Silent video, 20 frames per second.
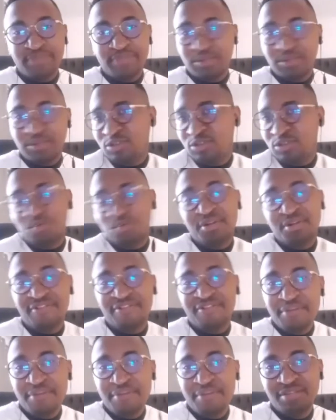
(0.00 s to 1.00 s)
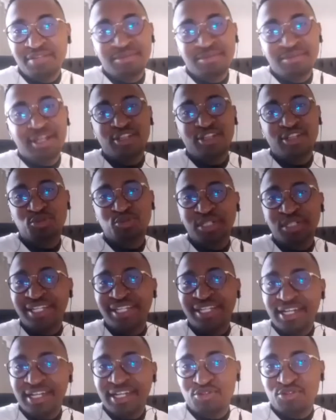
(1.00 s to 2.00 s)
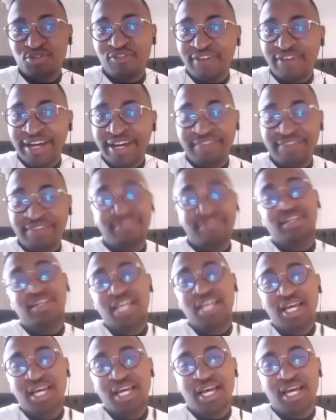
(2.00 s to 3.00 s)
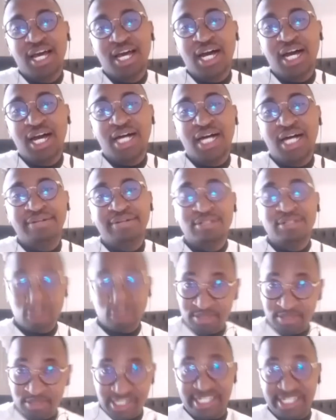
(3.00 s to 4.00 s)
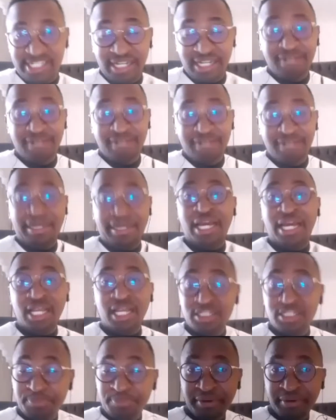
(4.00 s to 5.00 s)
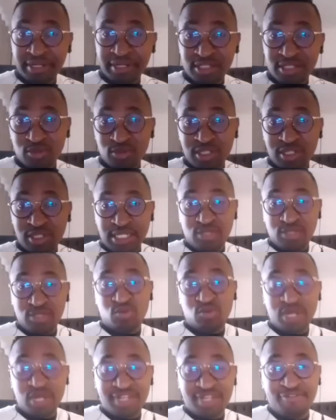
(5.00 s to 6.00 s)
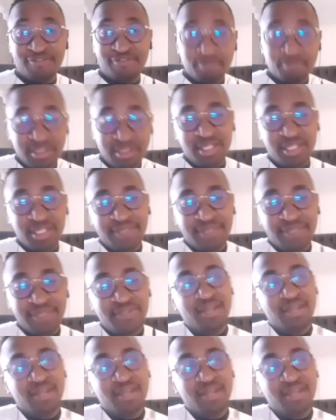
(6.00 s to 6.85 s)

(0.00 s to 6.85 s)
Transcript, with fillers: a, a normal family man doing a nine to five, uh, so I'm just sharing my experience, what has worked for me.